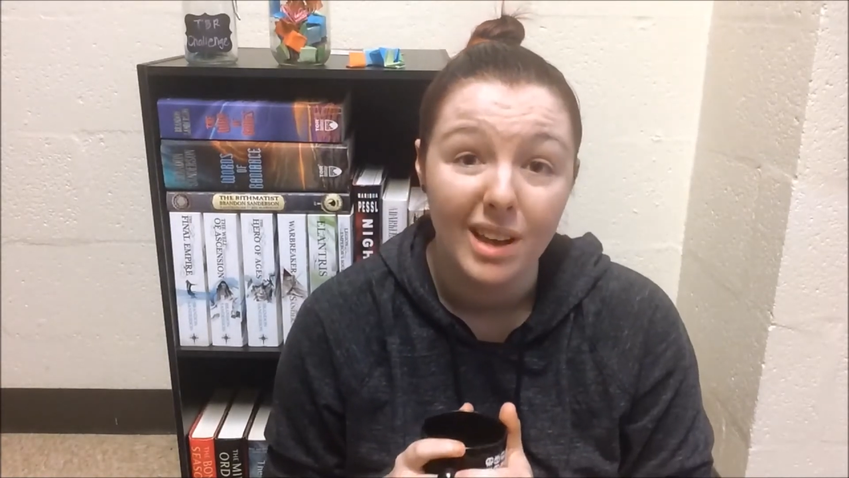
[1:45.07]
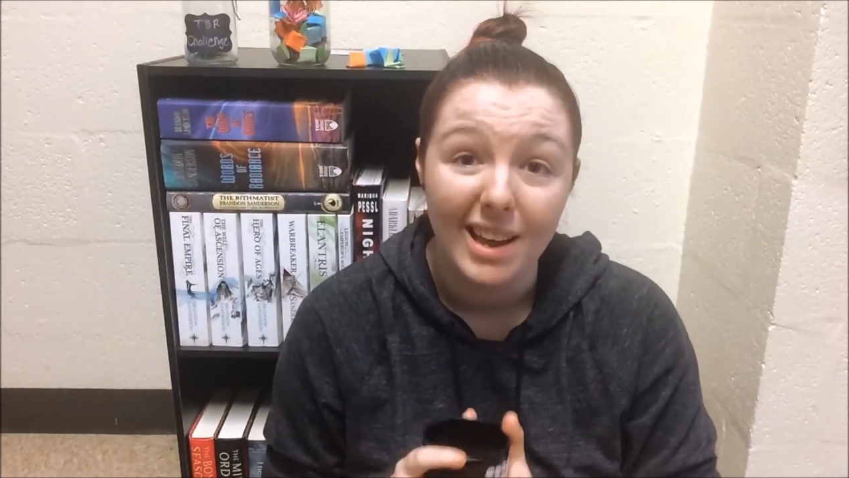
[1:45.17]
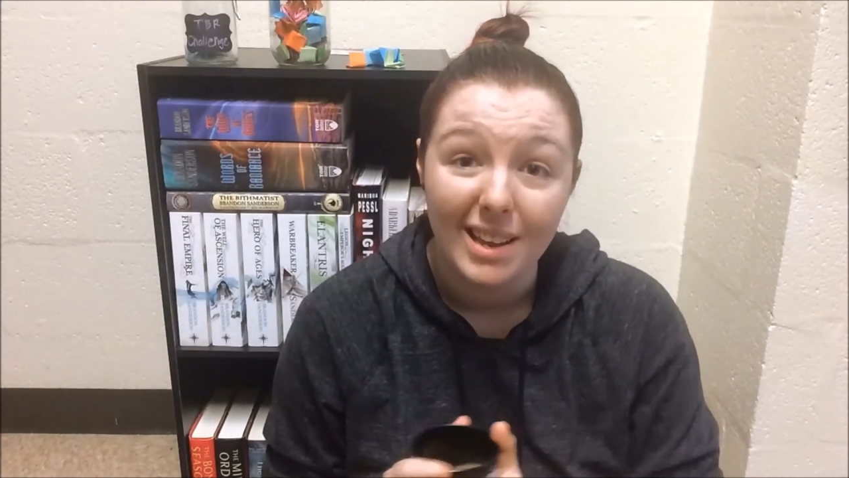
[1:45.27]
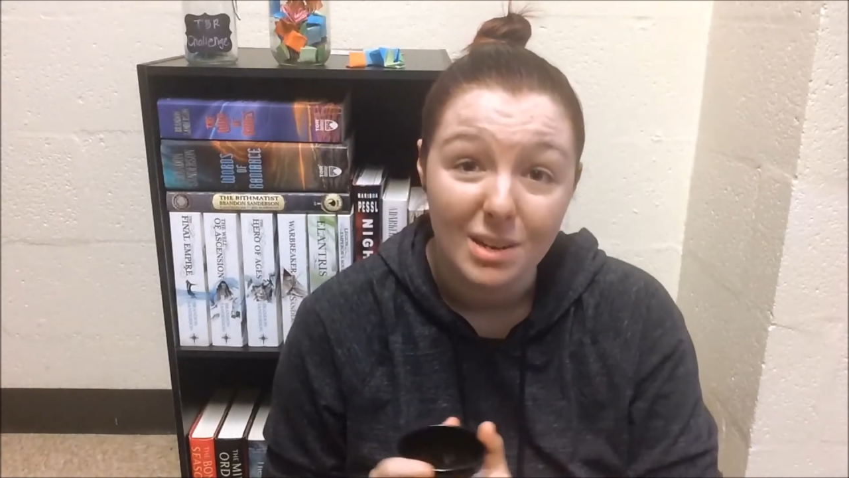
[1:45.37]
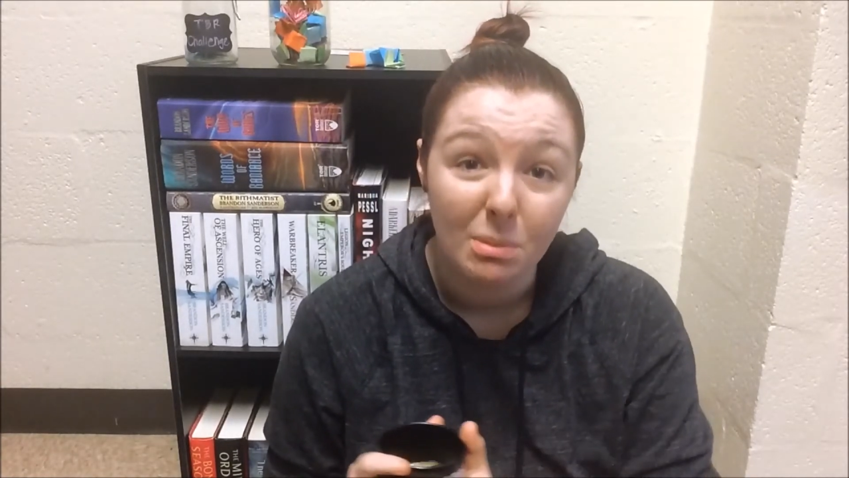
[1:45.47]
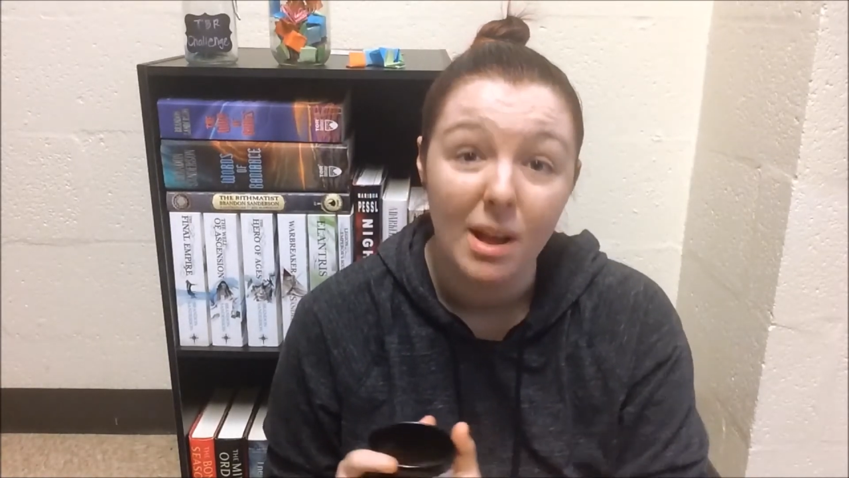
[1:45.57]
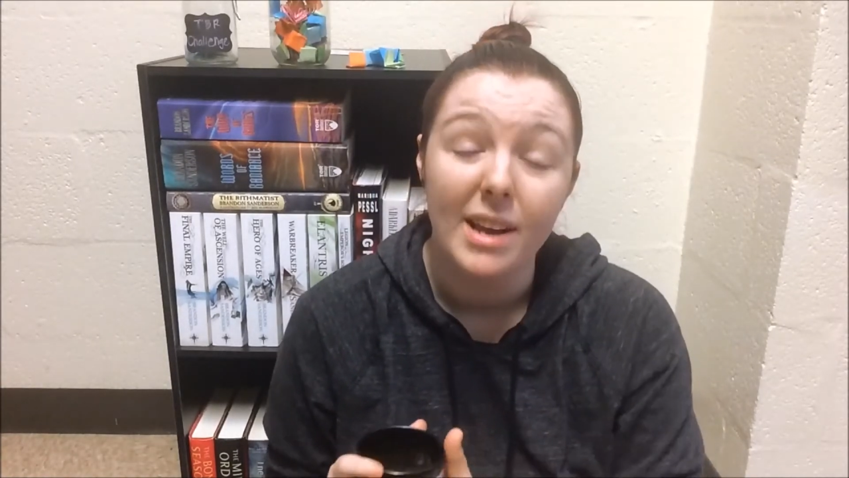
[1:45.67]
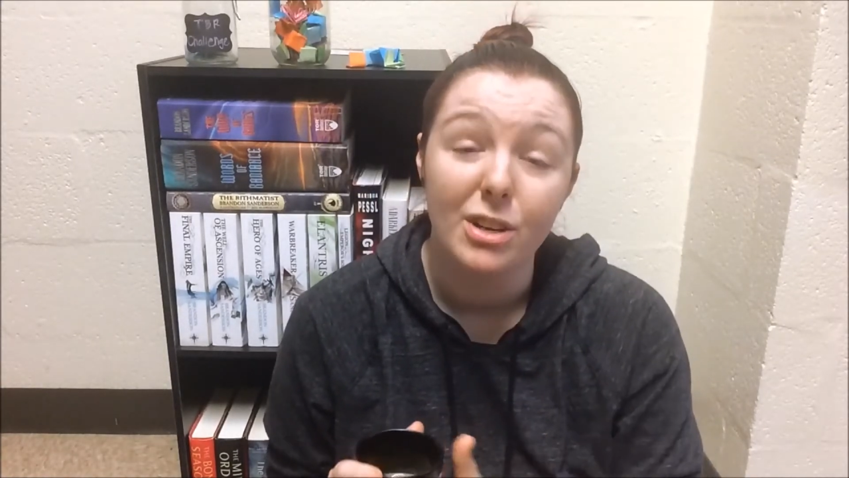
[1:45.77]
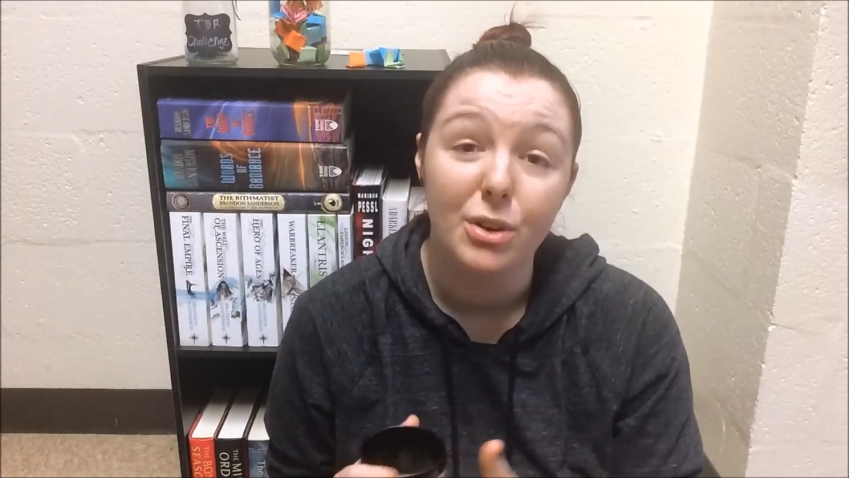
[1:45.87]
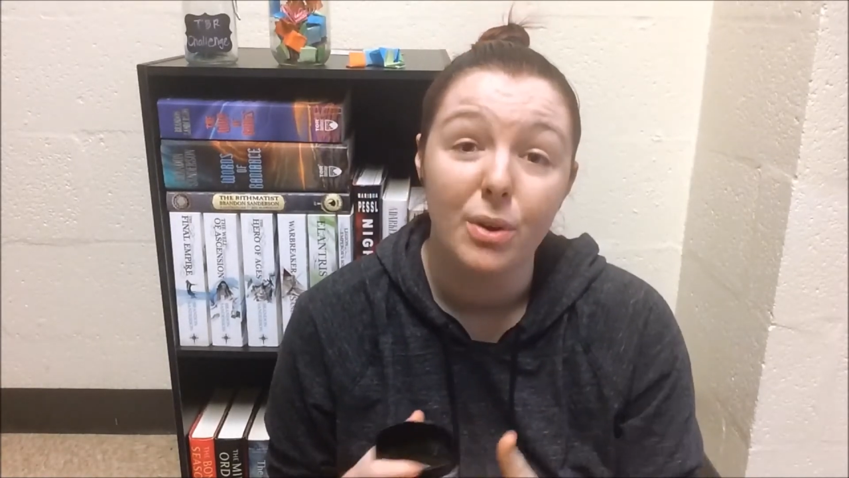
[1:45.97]
and
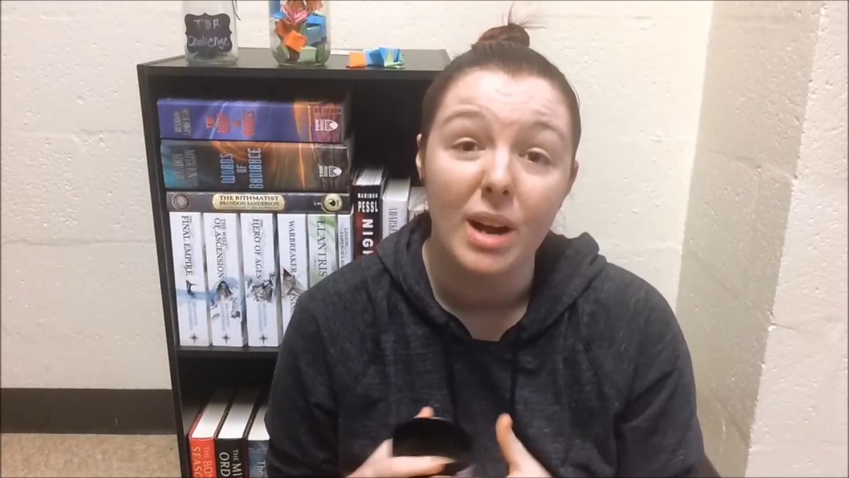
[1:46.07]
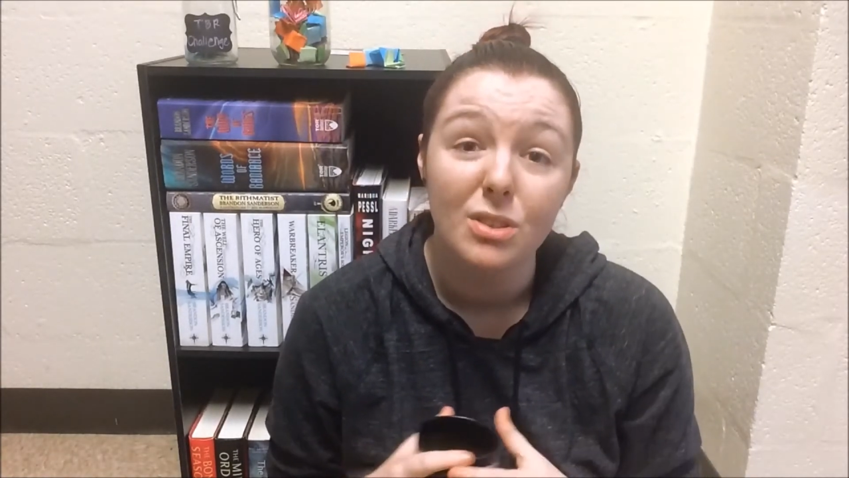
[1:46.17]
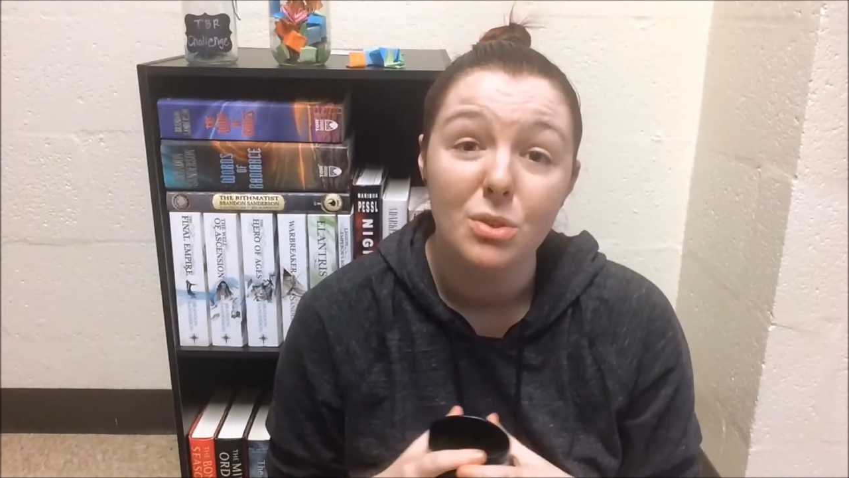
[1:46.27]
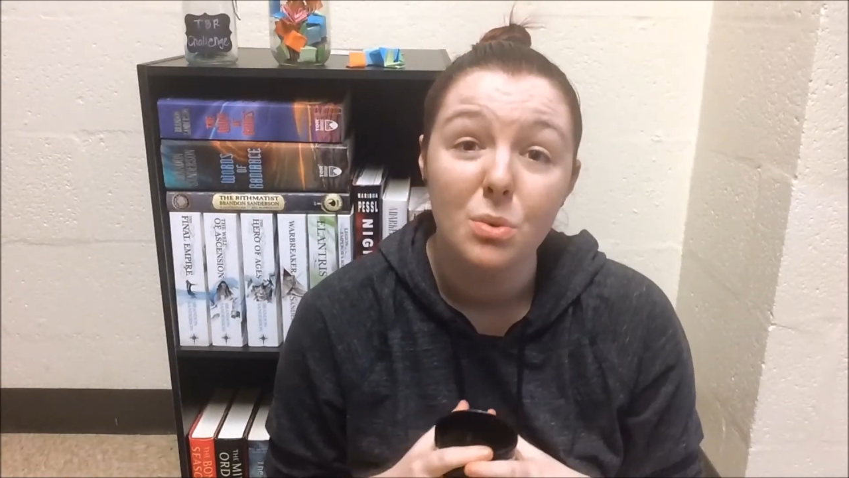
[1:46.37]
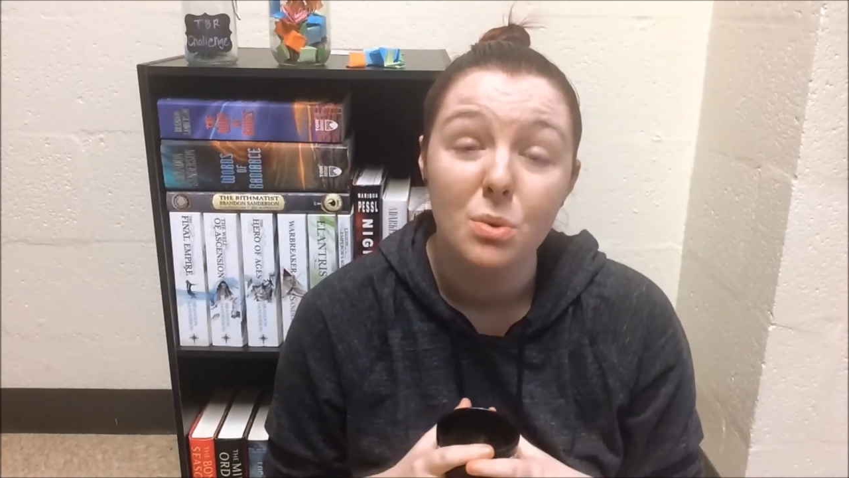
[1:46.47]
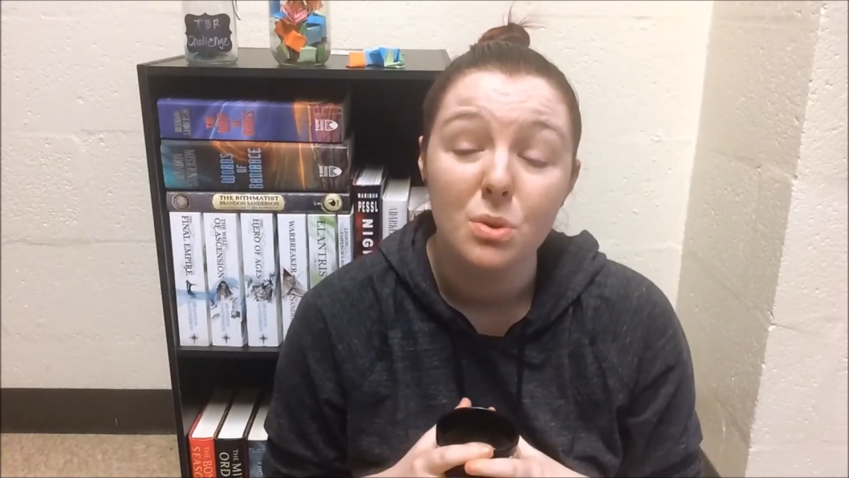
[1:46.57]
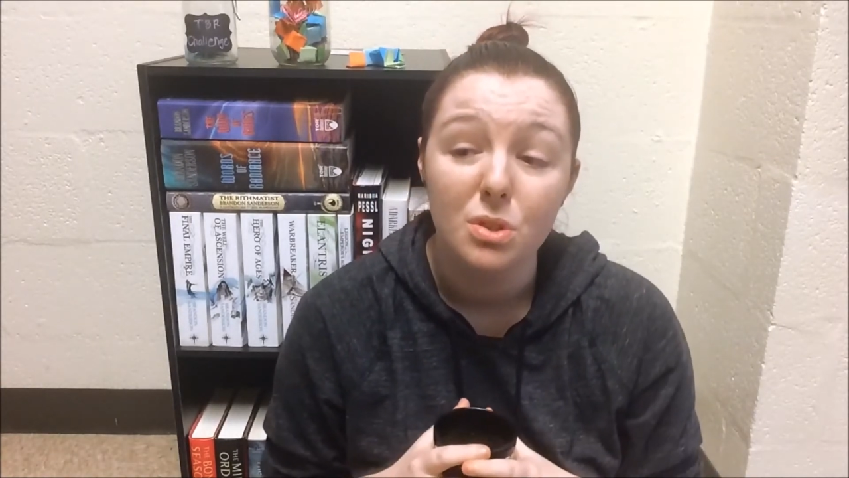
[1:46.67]
applying to grad school.